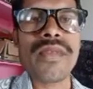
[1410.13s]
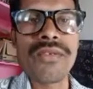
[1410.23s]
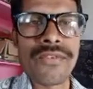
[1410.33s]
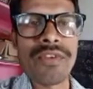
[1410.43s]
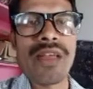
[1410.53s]

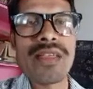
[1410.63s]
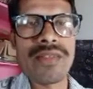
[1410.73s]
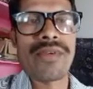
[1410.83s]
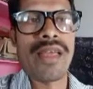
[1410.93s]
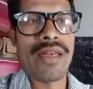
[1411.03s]
4a
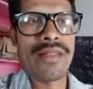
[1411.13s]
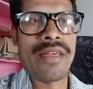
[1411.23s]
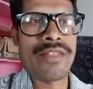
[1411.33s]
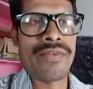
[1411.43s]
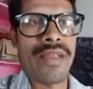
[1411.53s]
square.
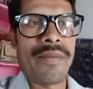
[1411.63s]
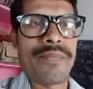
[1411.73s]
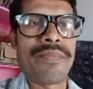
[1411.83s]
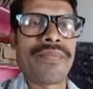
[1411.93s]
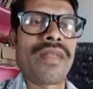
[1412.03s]
That's why.
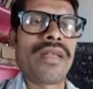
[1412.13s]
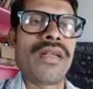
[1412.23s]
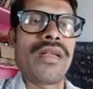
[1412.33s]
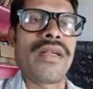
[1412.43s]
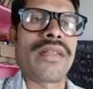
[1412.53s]

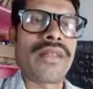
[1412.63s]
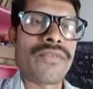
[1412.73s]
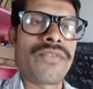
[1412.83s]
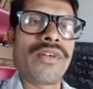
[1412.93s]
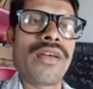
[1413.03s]

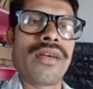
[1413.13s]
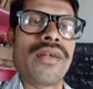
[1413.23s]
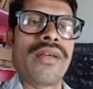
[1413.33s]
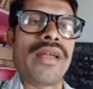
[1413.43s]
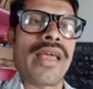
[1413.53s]
Therefore,
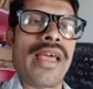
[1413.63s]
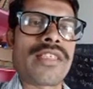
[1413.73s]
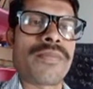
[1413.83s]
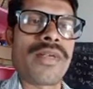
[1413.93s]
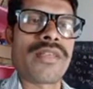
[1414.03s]

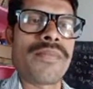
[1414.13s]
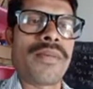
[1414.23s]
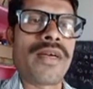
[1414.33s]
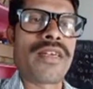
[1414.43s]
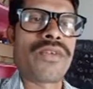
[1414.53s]
x plus b
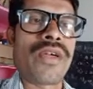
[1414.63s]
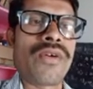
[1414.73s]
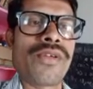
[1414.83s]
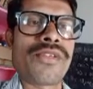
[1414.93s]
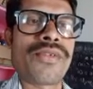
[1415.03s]
by 2a
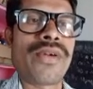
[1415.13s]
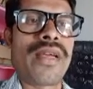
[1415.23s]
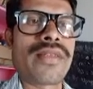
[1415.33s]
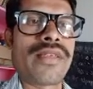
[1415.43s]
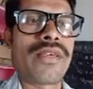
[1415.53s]
whole square
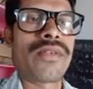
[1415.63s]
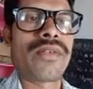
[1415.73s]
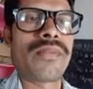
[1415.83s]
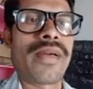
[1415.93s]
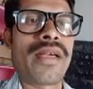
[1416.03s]
is equal
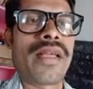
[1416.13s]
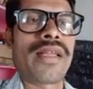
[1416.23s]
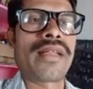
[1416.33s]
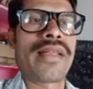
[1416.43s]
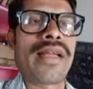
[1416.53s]
to, by
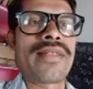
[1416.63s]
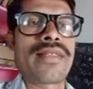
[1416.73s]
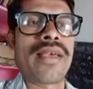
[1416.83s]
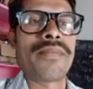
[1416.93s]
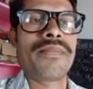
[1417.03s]
taking the
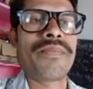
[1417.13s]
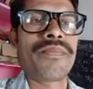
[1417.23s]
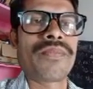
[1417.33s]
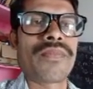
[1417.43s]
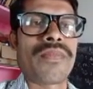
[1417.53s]
LCM
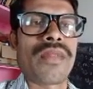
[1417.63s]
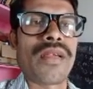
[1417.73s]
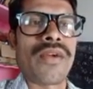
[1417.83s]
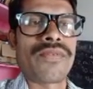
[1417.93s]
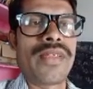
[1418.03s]

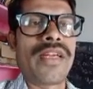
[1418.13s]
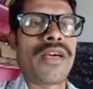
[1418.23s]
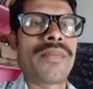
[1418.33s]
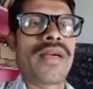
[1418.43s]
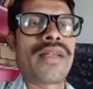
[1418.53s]
of the
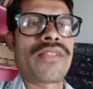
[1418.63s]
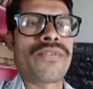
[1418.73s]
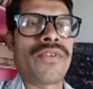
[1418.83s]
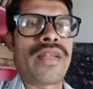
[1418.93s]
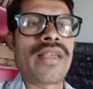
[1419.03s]
denominator is
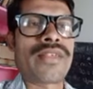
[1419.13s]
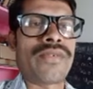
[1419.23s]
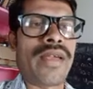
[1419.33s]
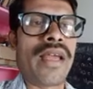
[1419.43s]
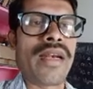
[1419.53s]
4a
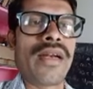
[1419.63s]
square.